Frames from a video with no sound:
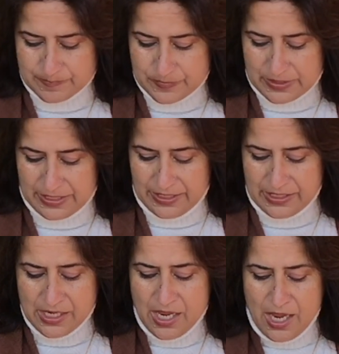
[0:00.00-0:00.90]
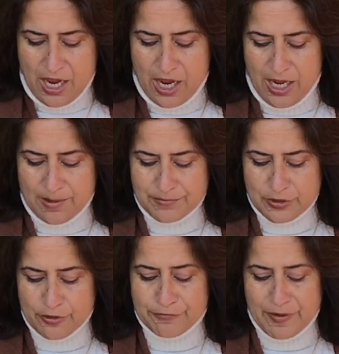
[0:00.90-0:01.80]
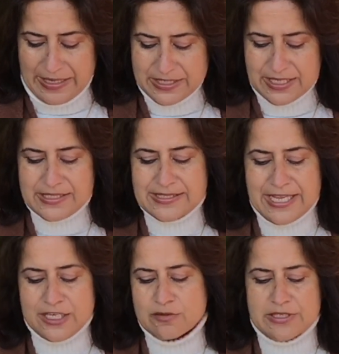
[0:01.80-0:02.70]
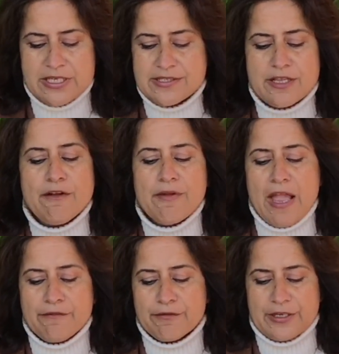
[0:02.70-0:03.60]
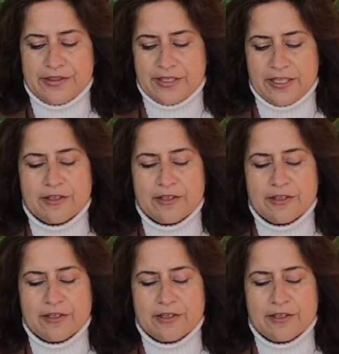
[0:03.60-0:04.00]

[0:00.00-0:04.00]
Okay, you're finding sacredness of everything.